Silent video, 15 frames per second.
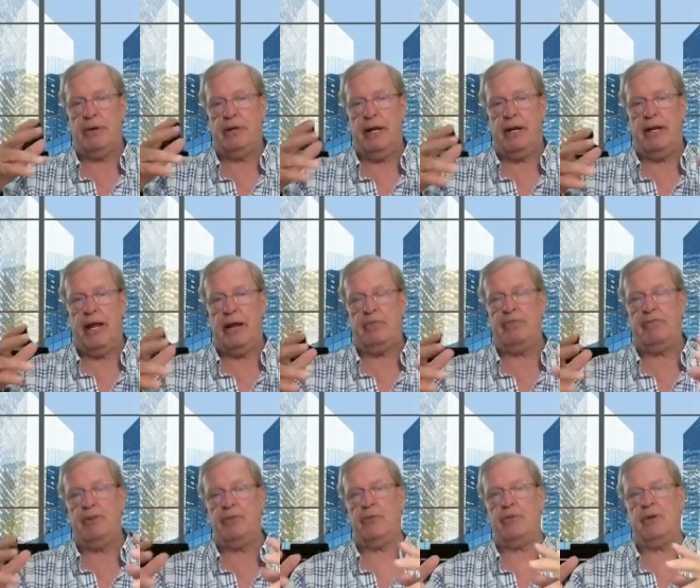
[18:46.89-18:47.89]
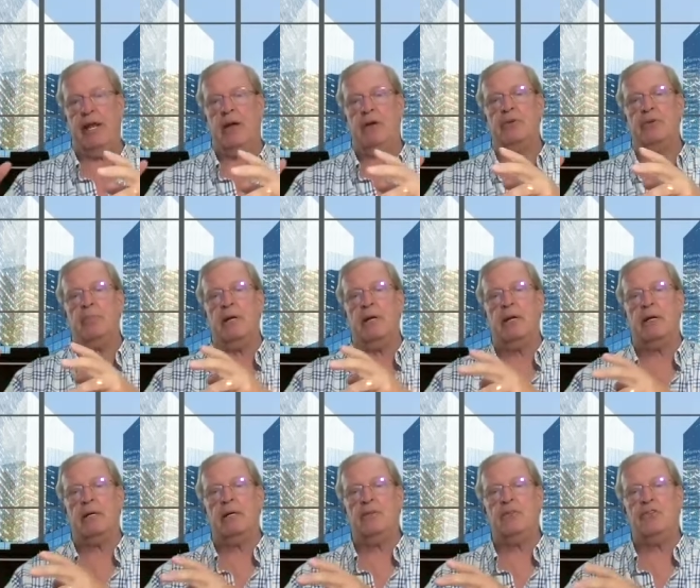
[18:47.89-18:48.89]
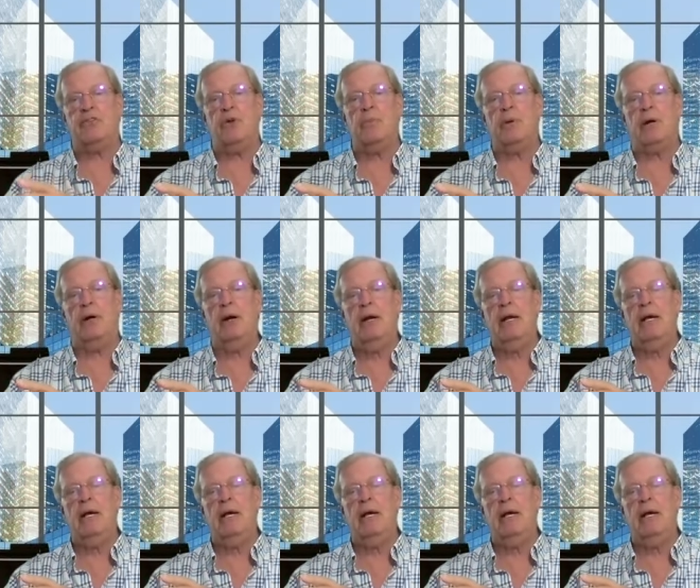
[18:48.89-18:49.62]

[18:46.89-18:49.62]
And then that filtered down to being a consumer.